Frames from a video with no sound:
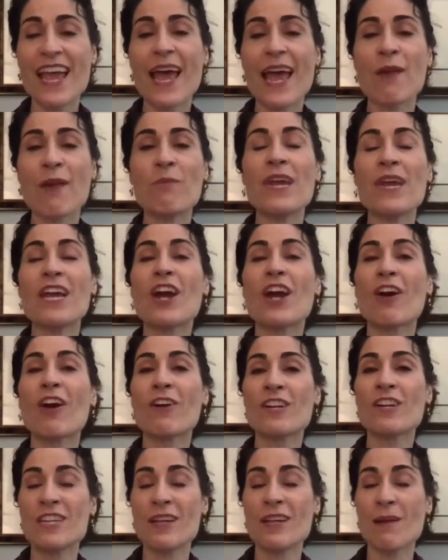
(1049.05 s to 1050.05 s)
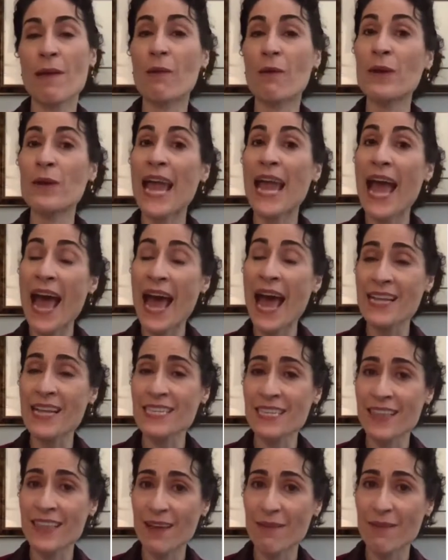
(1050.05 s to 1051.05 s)
and we encourage them and we
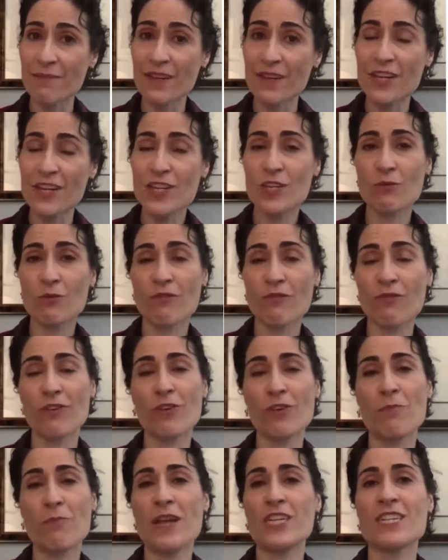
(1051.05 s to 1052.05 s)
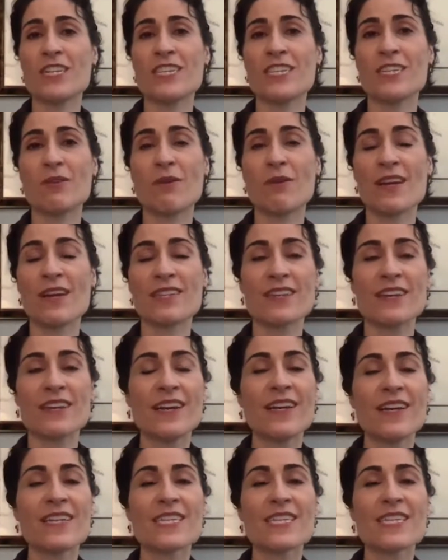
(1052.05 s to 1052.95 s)
ask them to refer new patients to us.